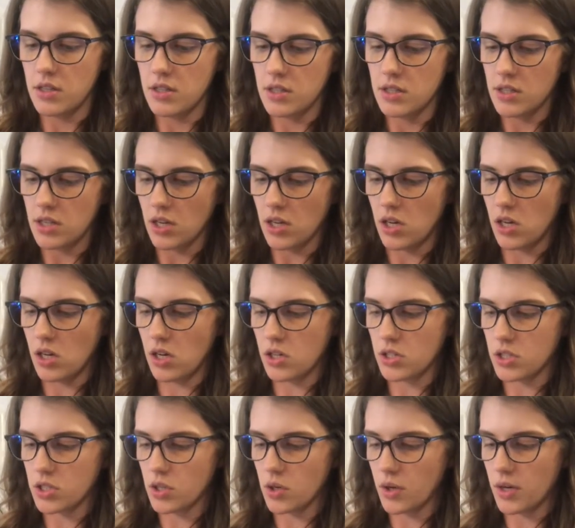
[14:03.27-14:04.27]
So
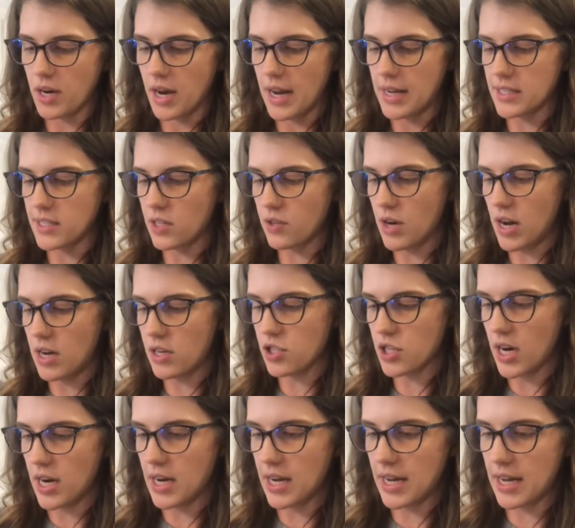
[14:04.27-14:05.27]
just going nice and around,
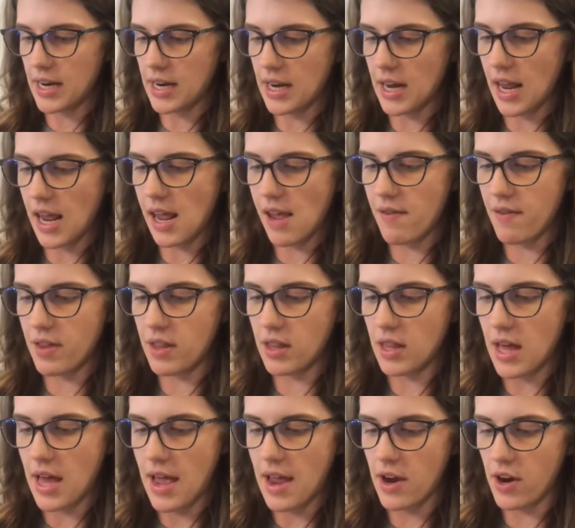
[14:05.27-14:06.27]
trying to get an even
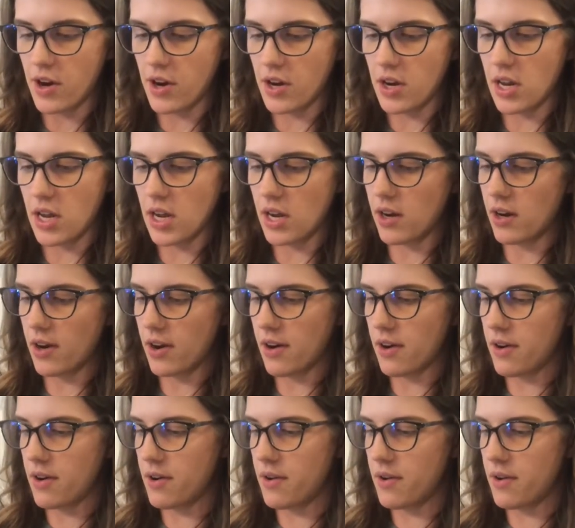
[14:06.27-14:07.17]
layer in here.